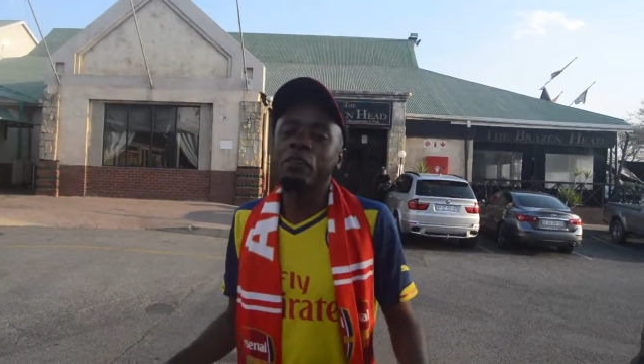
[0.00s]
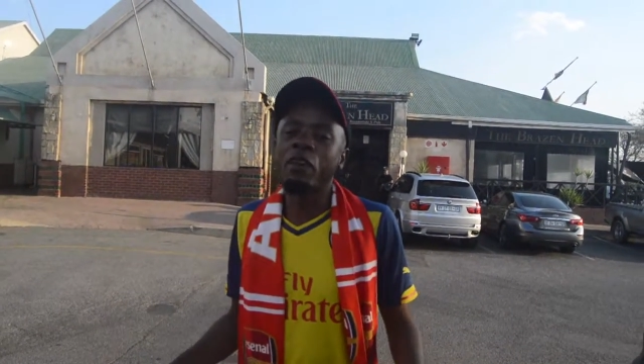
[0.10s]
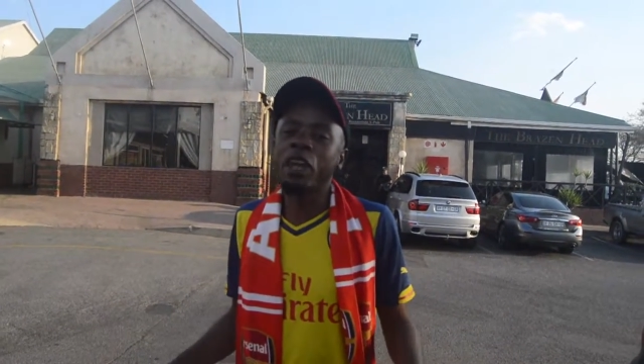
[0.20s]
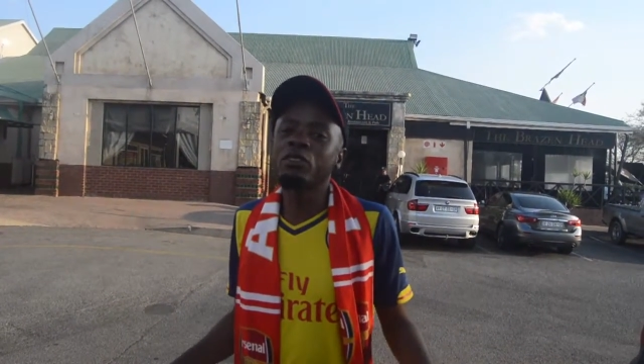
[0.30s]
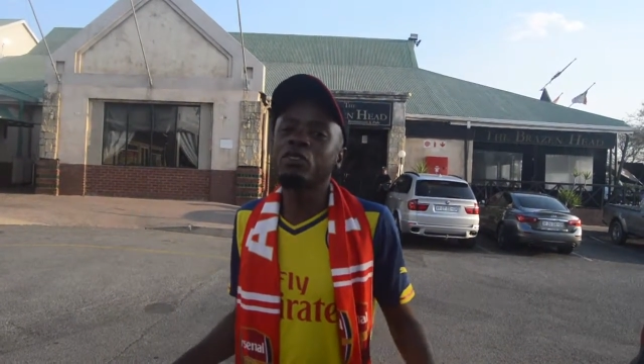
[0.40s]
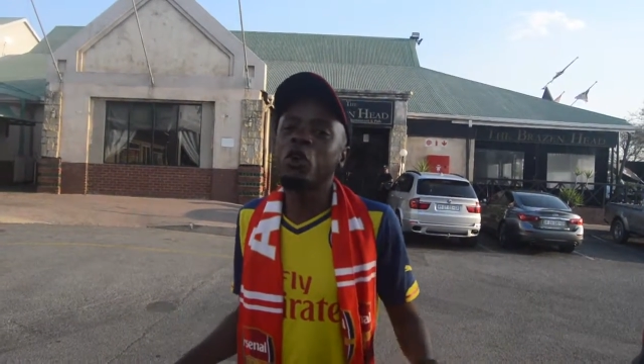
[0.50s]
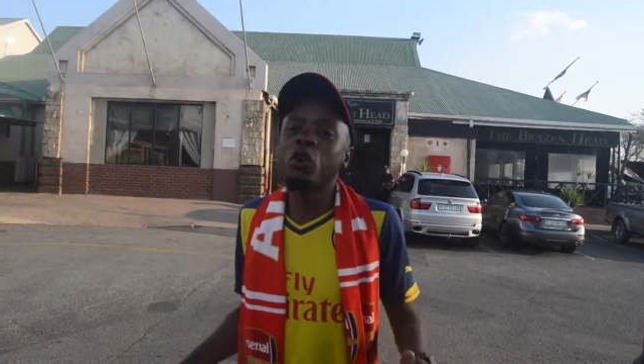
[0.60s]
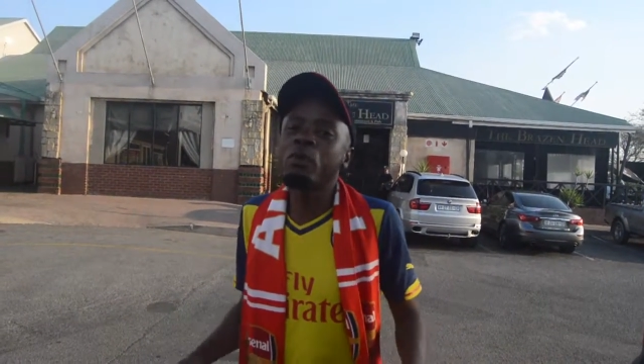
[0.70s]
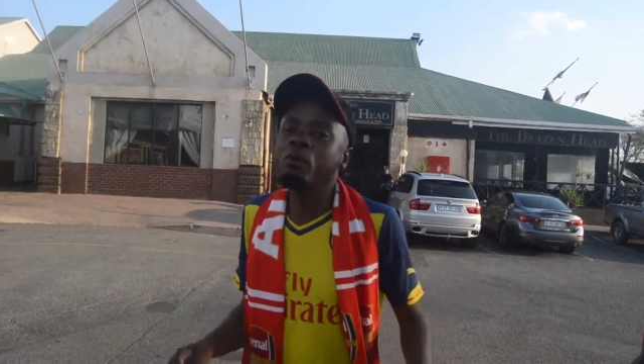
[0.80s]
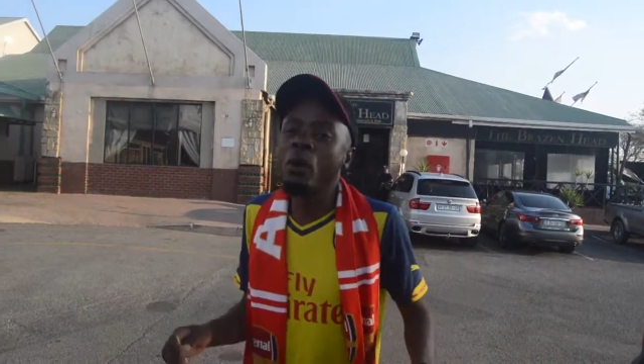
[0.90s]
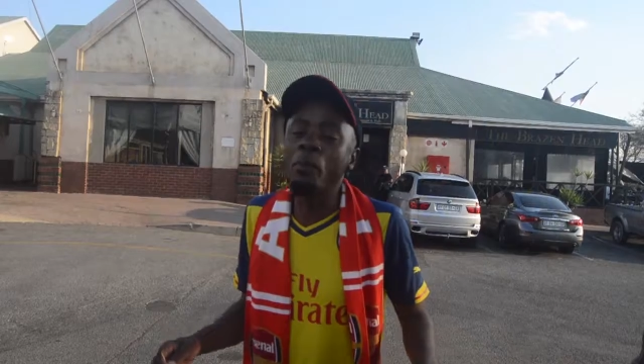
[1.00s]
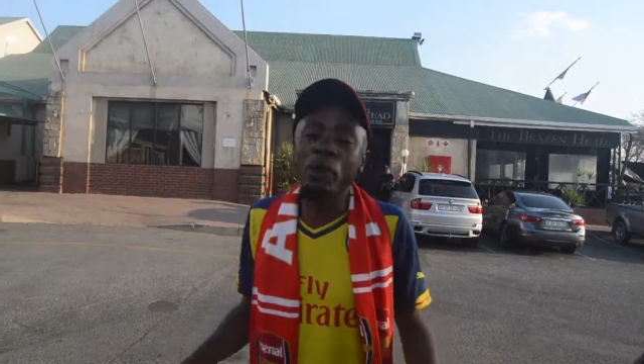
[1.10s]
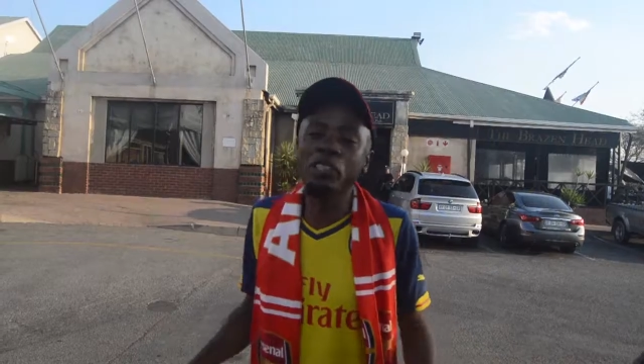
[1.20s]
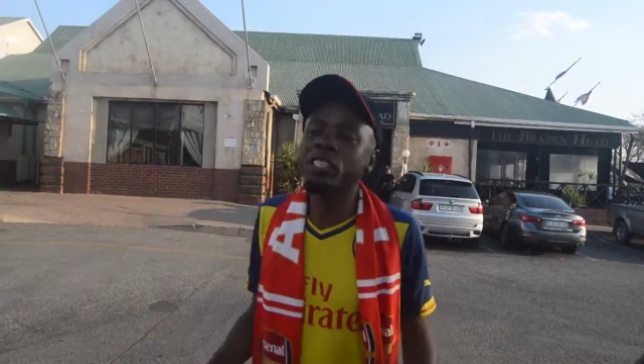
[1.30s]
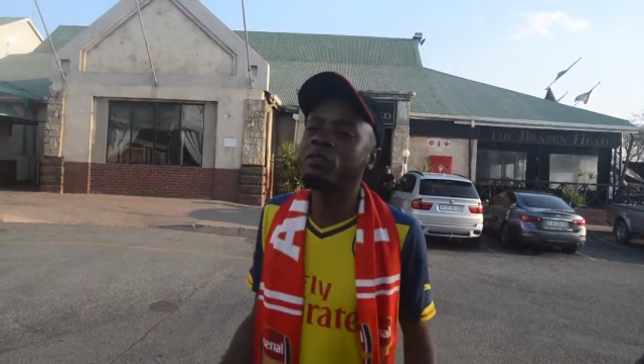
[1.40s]
final score will be more
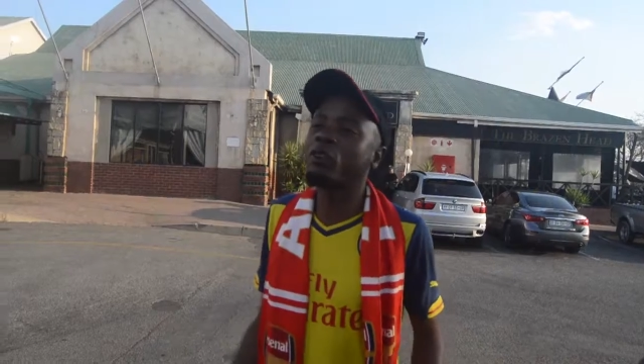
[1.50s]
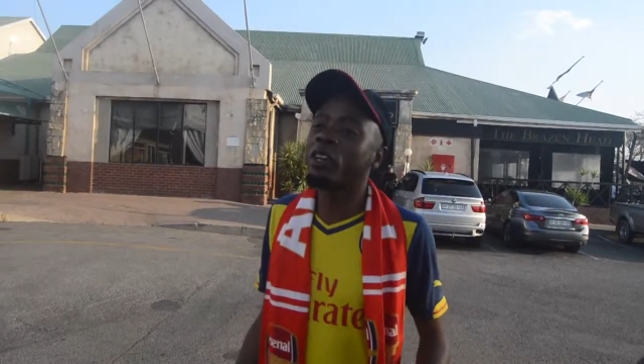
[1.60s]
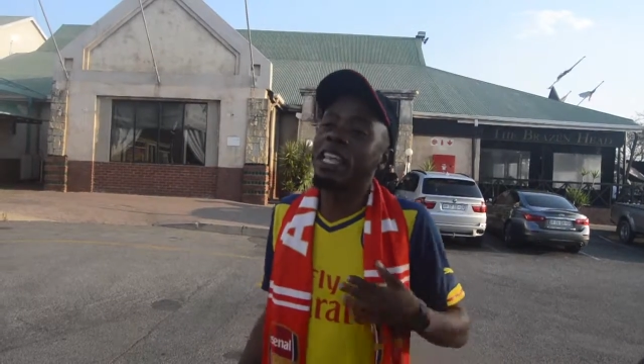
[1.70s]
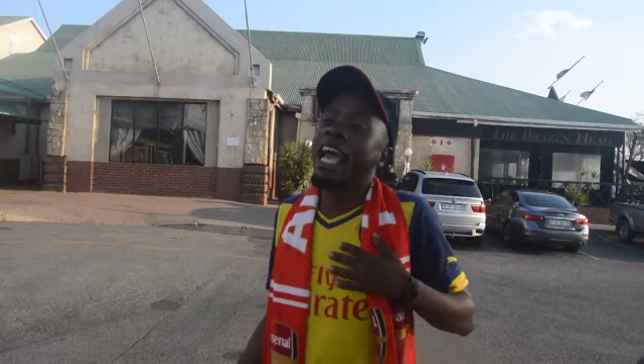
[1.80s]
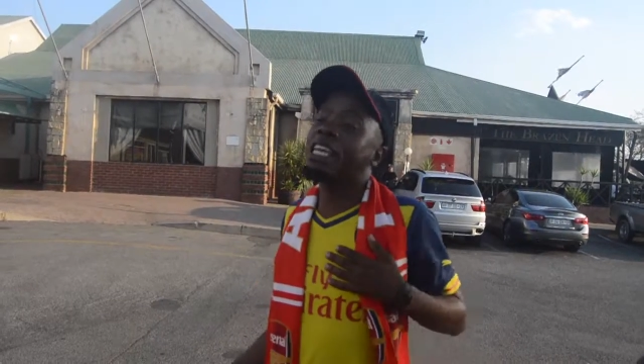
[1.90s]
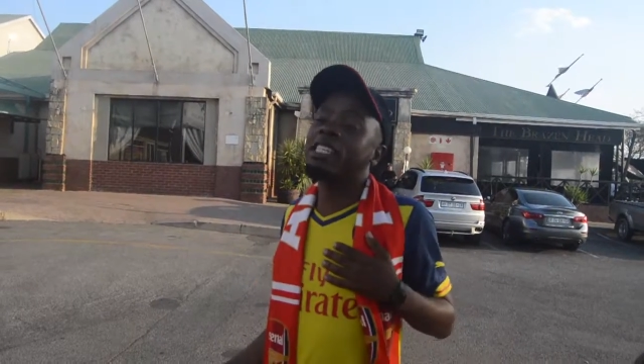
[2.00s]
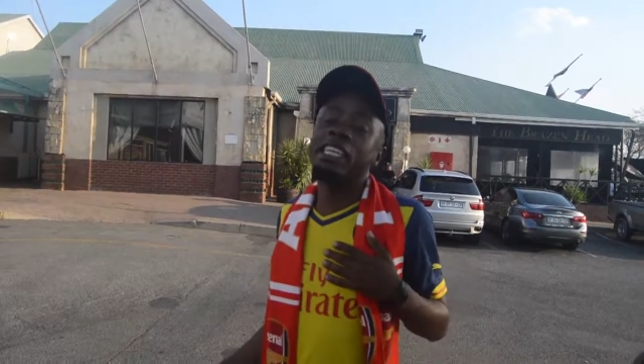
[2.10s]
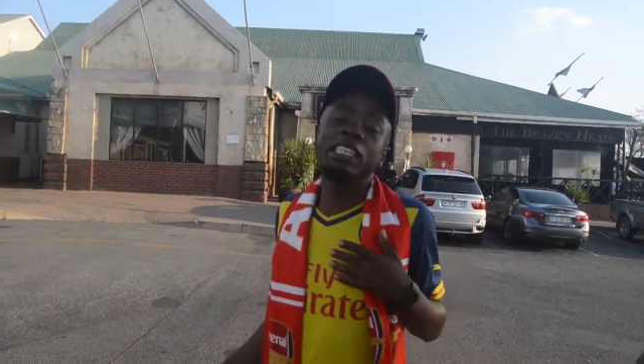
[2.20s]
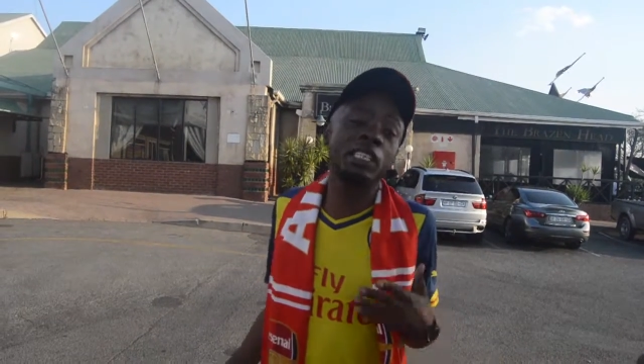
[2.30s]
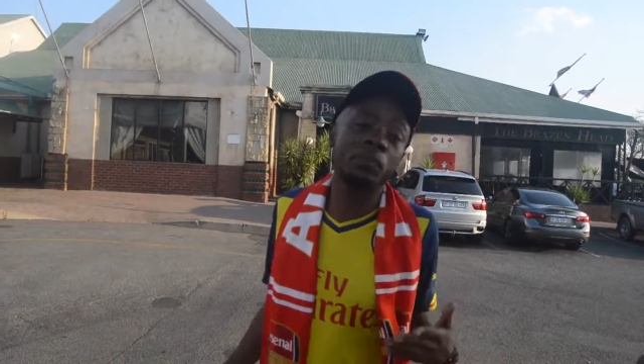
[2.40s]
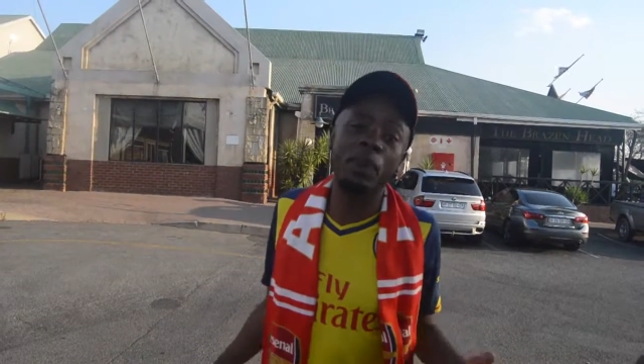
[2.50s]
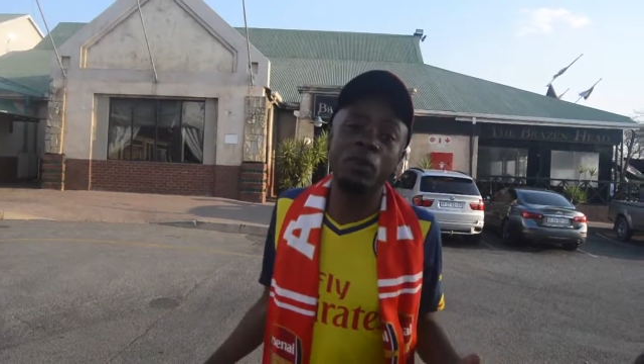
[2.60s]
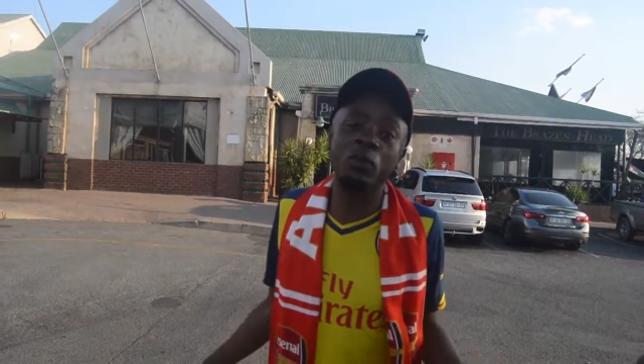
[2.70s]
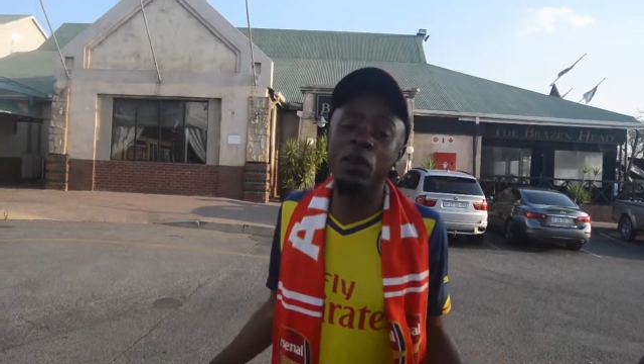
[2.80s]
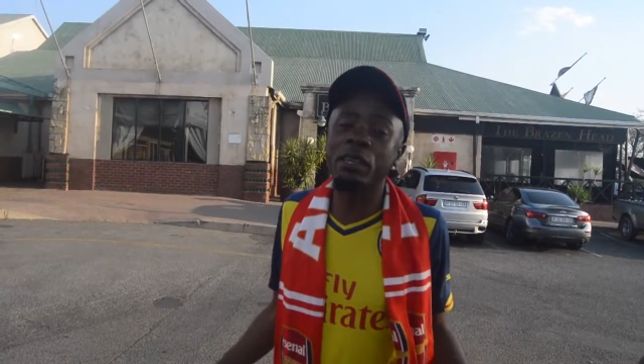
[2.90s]
positive for us. I actually anticipate
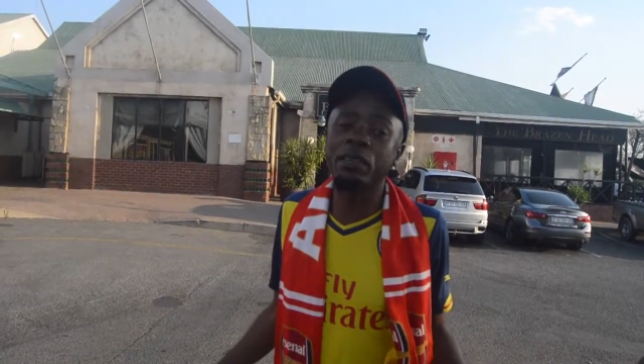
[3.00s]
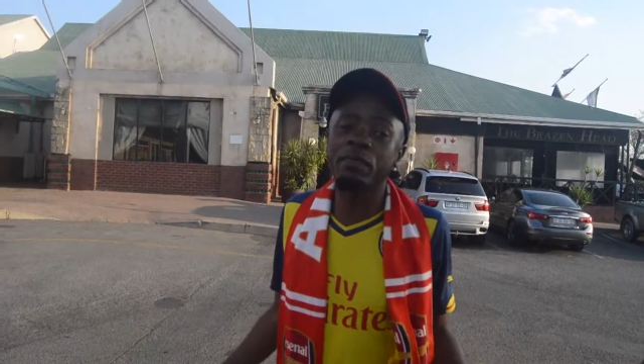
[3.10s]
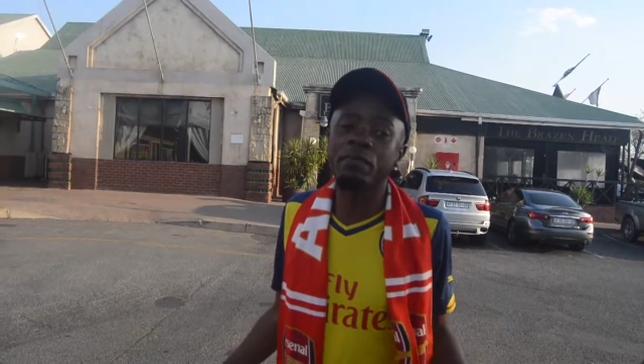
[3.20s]
a win.